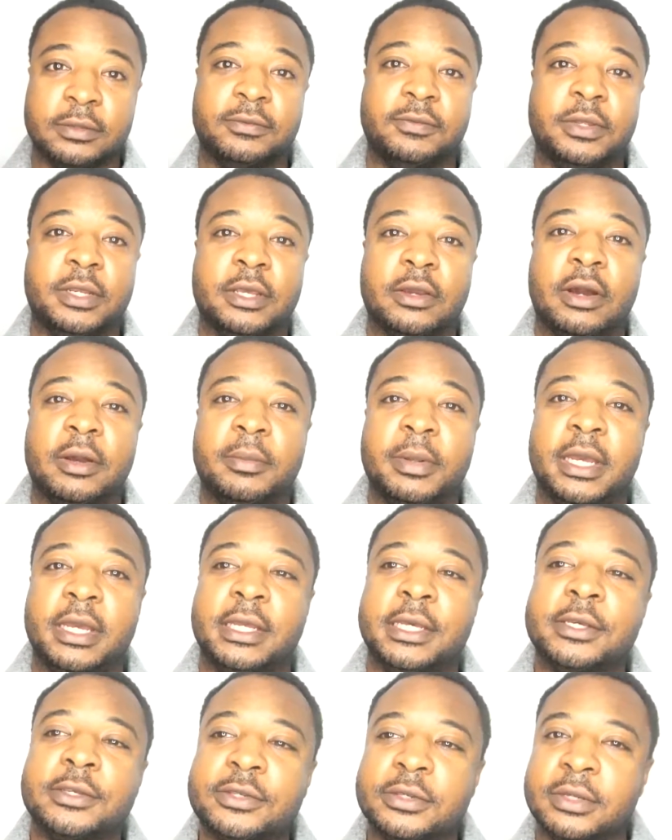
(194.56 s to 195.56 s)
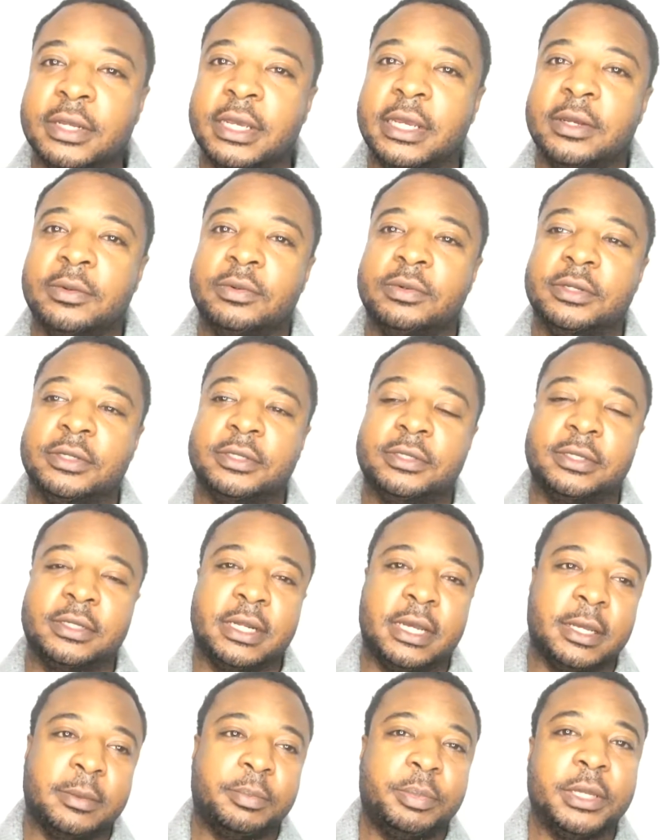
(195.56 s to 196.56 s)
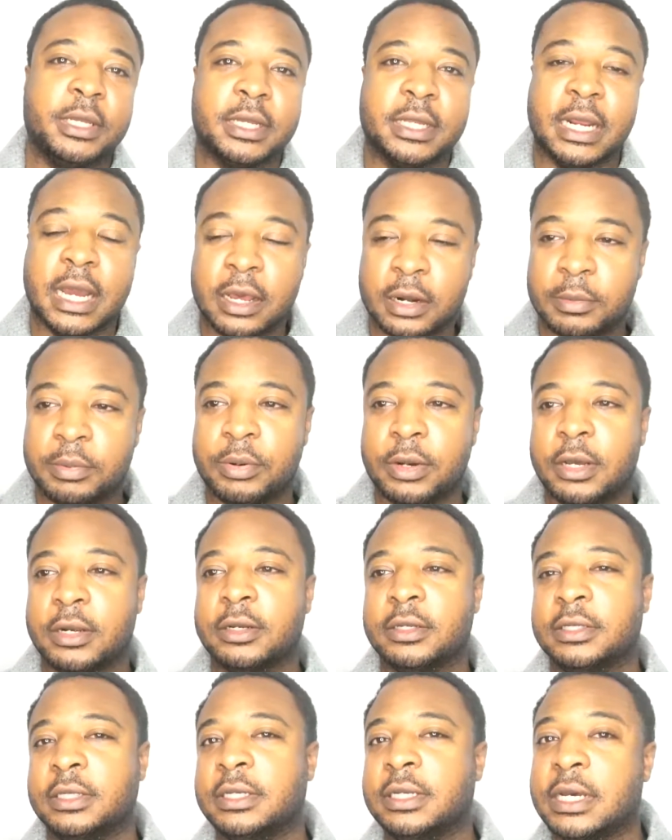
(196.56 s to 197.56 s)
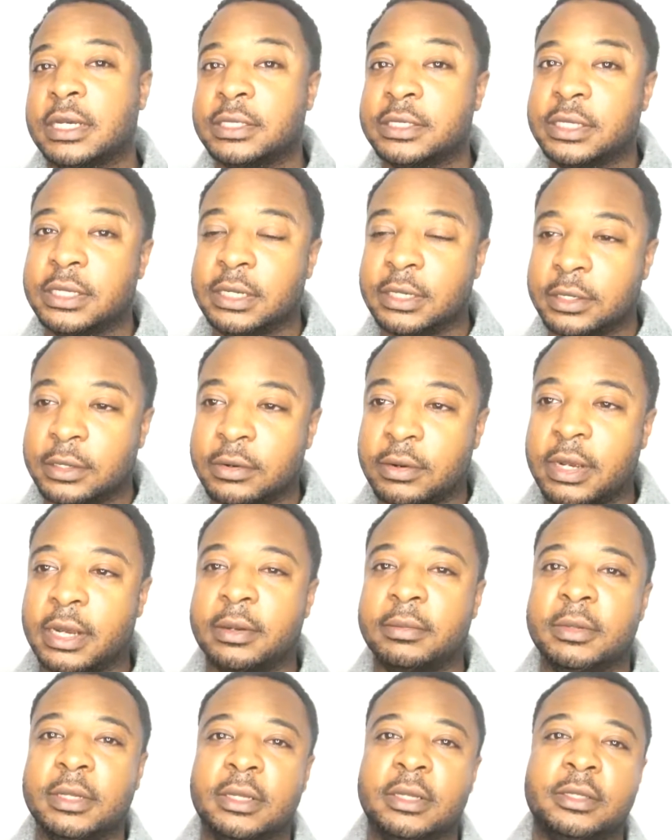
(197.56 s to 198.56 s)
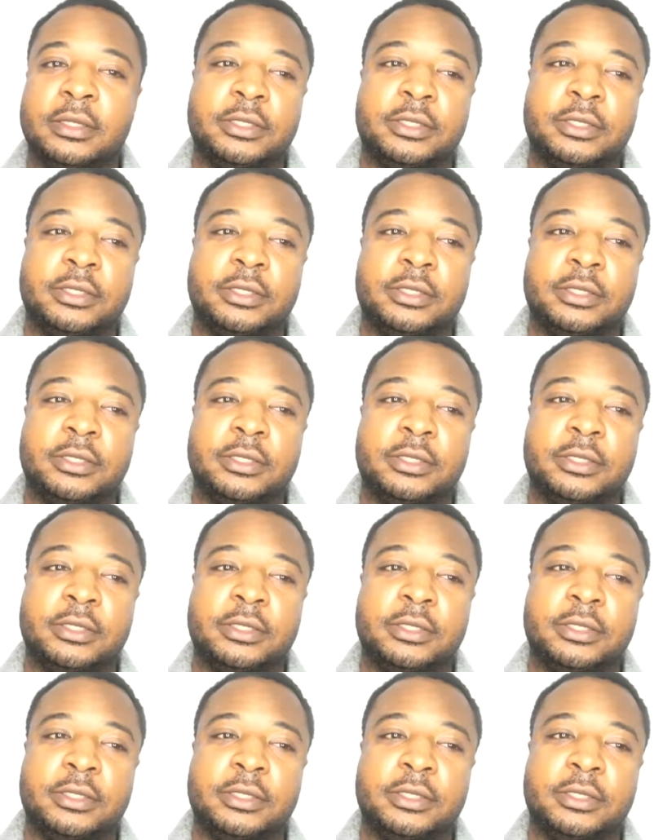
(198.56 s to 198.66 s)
the video I made yesterday was like picking out a product and not selling crap.